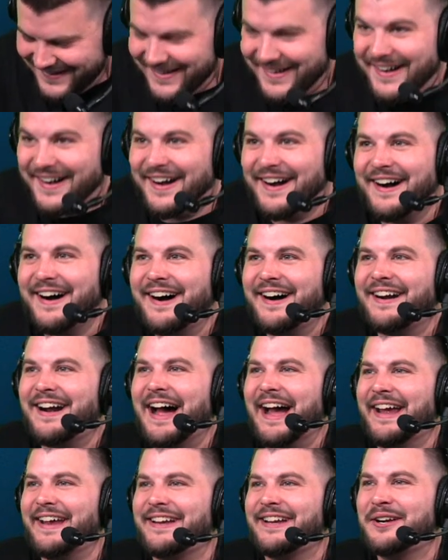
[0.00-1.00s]
All
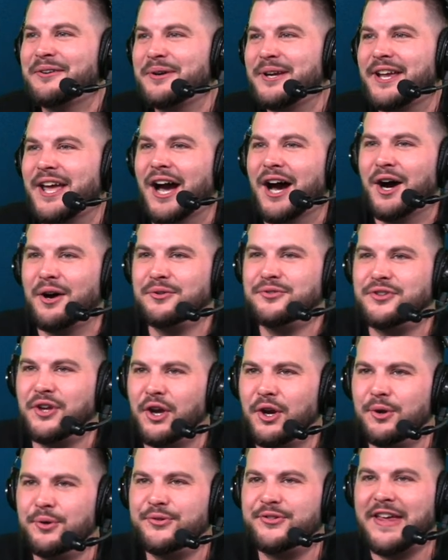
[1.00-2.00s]
right, here we go.
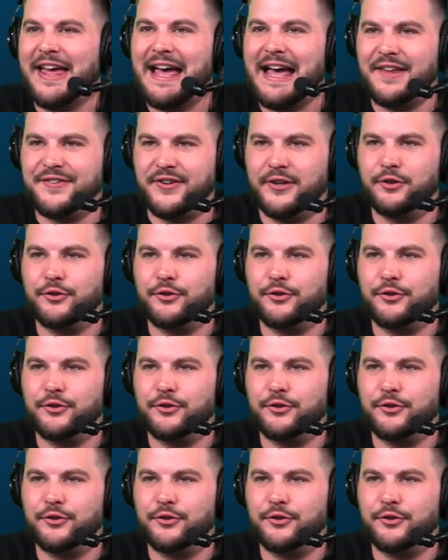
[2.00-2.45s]
Deuce has it.